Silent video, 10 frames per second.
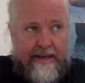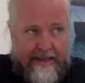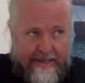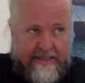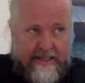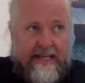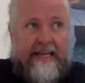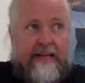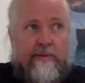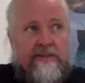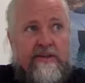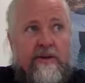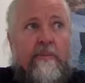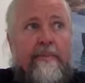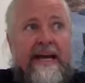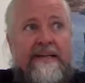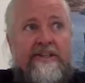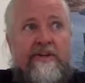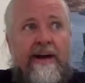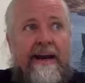is a liquid, so compared
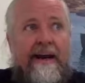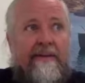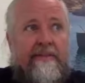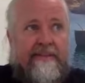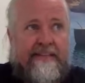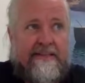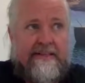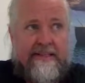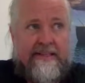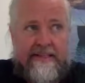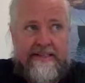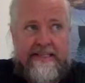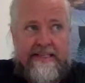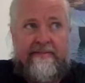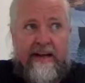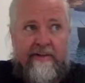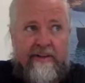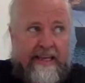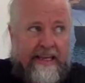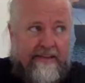to air, the density is
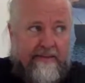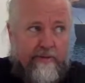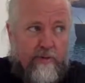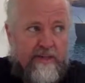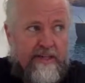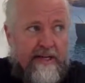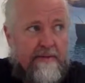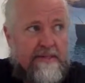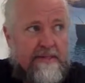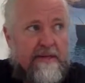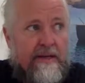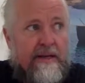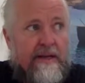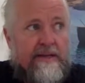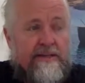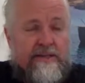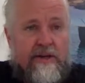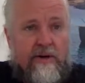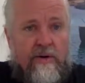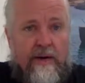784 times.
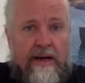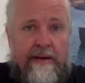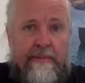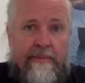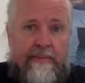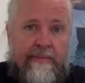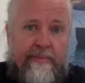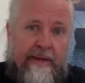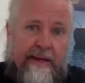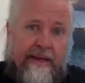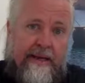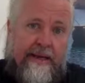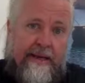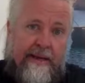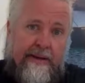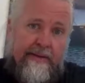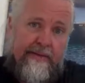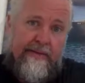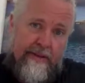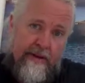So
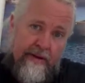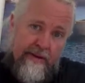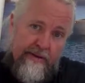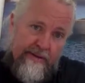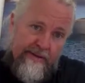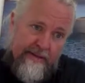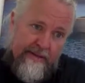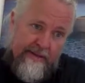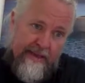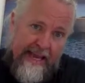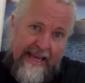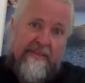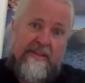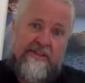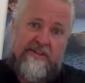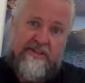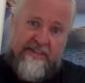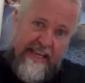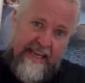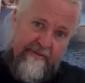the energy
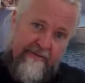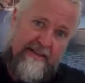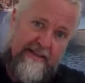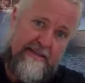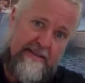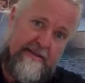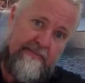savings